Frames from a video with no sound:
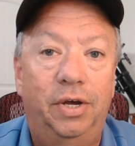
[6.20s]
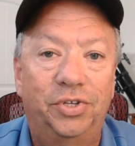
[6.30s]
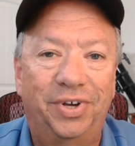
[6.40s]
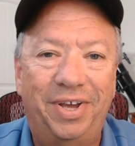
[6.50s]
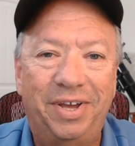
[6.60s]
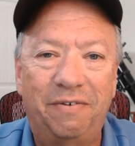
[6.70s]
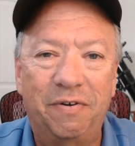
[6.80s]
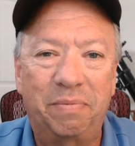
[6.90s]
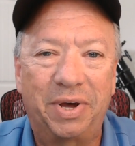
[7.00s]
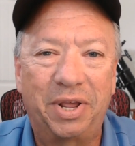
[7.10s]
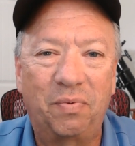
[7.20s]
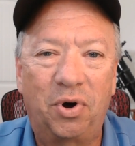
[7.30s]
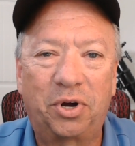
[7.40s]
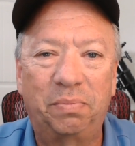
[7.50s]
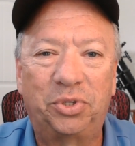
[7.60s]
So, hey everybody,
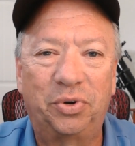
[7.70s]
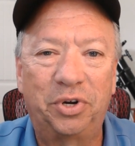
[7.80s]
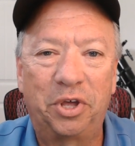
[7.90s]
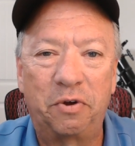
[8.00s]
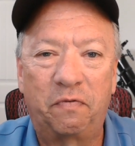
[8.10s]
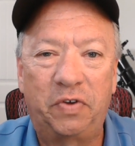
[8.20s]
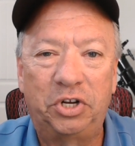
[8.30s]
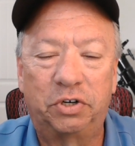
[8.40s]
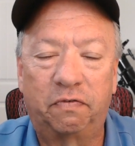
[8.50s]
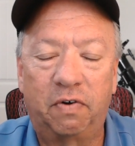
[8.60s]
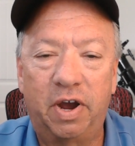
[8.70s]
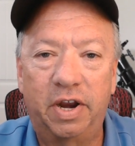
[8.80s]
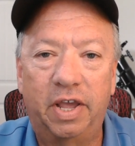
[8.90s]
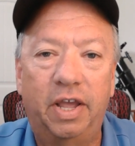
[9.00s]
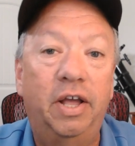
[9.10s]
welcome to another Feature
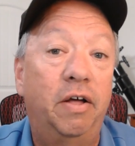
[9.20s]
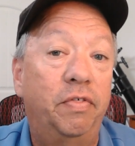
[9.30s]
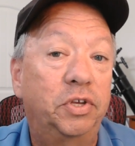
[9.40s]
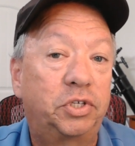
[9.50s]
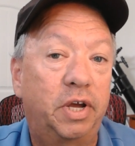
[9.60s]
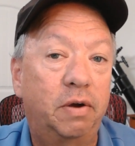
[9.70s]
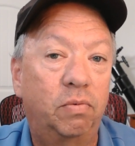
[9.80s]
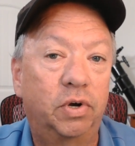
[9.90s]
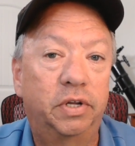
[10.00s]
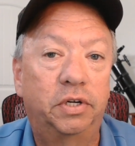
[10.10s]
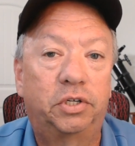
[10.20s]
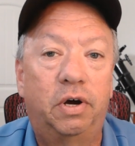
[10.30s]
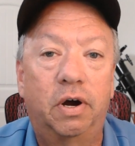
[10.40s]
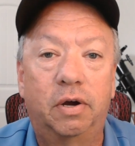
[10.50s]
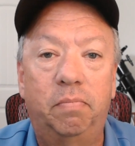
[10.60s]
Friday. This time we're going to
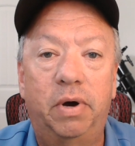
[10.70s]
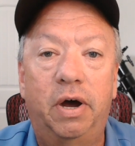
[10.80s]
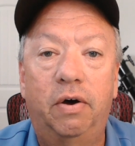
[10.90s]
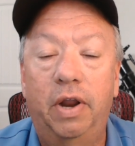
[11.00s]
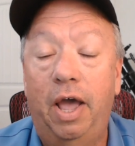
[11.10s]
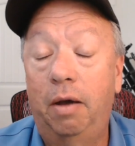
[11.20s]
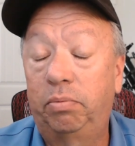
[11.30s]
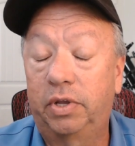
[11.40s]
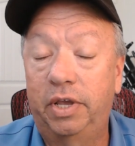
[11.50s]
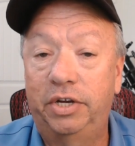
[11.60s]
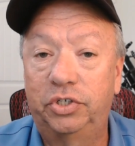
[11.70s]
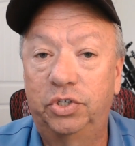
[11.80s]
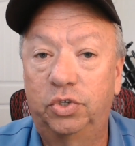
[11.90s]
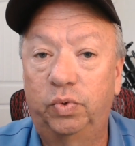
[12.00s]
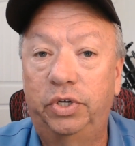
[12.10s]
talk about Application
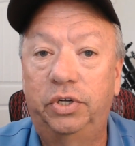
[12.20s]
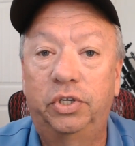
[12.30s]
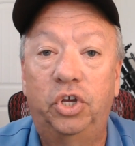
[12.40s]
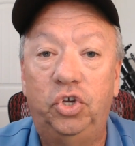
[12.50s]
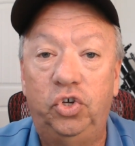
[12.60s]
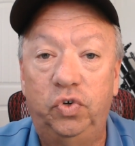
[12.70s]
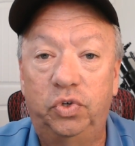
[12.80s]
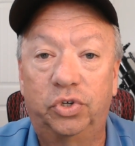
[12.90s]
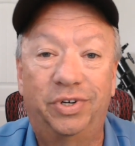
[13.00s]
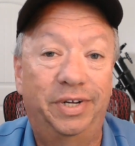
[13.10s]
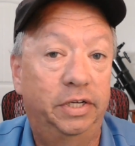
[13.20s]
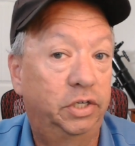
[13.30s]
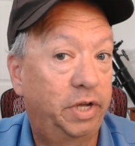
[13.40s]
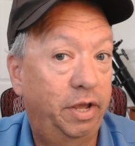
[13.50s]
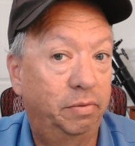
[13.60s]
Suite user
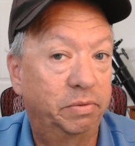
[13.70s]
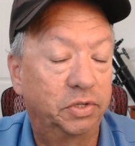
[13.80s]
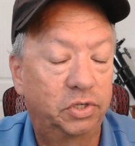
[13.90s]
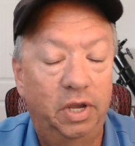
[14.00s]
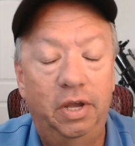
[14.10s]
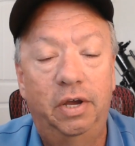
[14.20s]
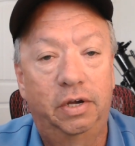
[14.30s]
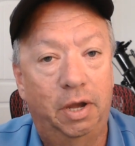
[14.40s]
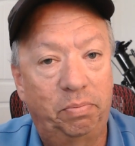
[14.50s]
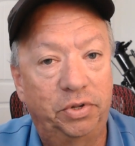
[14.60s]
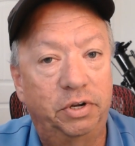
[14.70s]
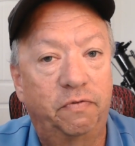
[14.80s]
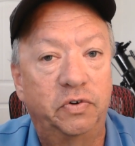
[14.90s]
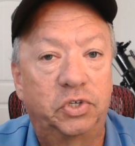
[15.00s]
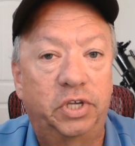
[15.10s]
entitlements. A couple of
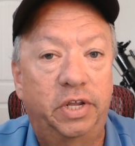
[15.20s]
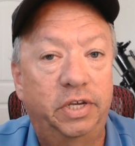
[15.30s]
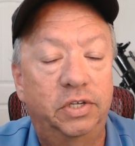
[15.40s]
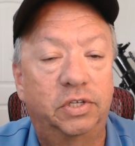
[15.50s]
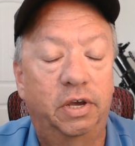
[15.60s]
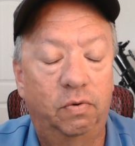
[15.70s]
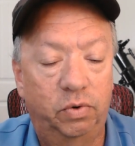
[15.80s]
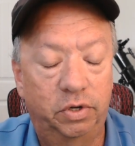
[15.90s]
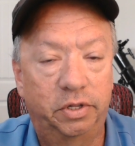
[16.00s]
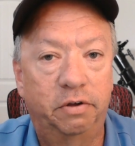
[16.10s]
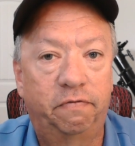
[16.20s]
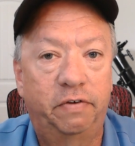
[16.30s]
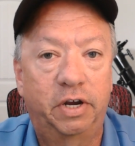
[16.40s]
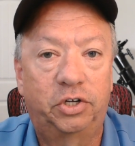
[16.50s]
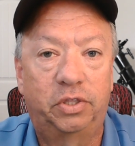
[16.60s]
different settings that will
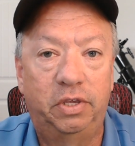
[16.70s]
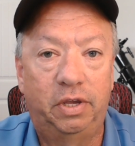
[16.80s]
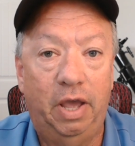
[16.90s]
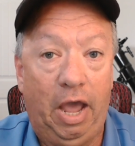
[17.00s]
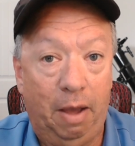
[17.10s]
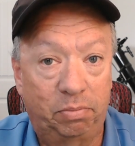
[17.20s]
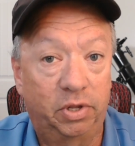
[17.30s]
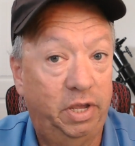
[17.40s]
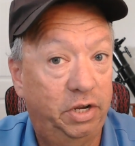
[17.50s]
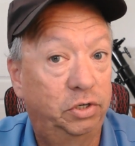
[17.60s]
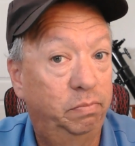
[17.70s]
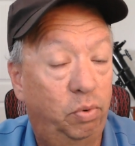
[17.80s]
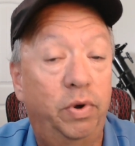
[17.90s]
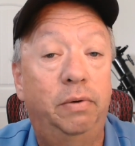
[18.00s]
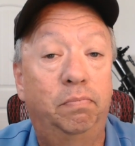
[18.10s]
affect the application
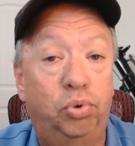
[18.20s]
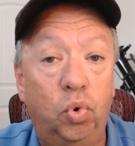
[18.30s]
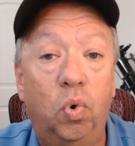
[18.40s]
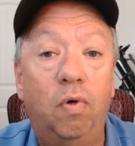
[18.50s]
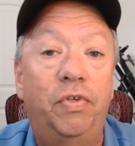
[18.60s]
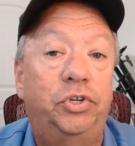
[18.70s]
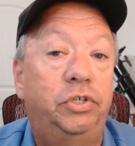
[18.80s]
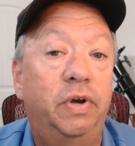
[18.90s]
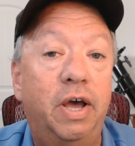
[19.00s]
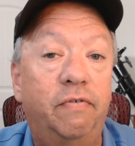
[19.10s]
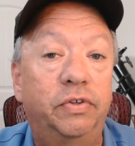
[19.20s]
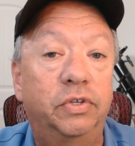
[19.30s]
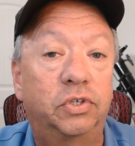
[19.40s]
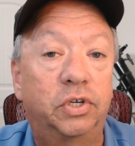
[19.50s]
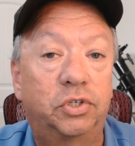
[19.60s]
point pool that you have in
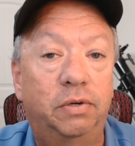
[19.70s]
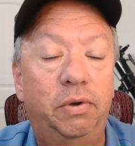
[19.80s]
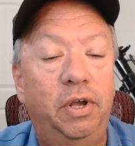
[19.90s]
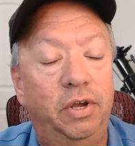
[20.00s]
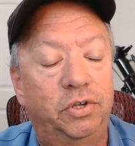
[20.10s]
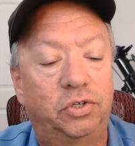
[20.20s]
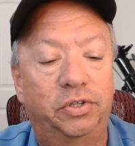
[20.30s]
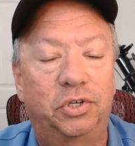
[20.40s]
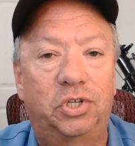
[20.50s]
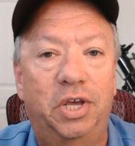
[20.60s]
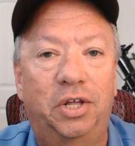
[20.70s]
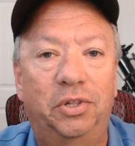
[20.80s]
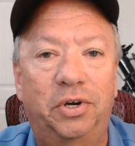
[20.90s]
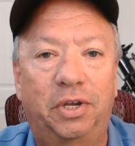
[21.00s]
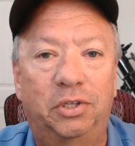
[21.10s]
the system. So, let's take a
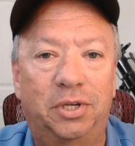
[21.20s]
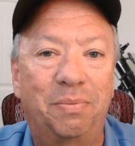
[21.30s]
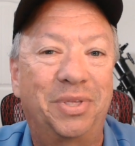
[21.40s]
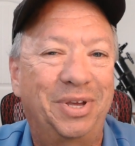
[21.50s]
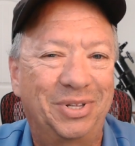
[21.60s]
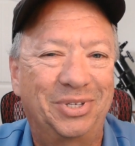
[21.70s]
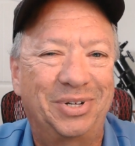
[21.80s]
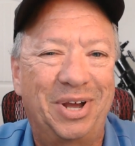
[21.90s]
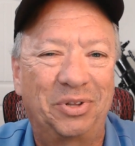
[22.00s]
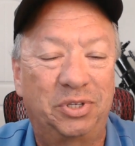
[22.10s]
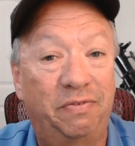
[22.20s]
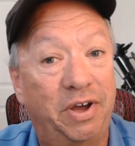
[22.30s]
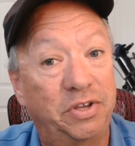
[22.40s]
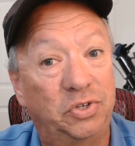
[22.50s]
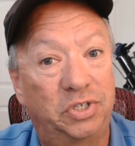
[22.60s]
look at some of the ins and outs of how
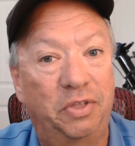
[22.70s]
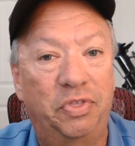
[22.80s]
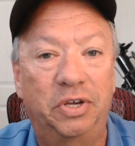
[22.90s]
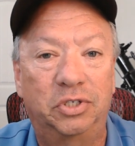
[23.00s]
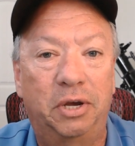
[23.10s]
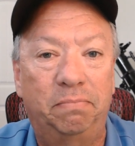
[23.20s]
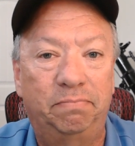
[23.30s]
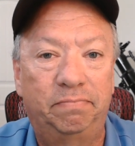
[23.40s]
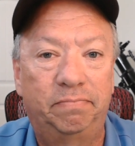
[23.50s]
you set things up.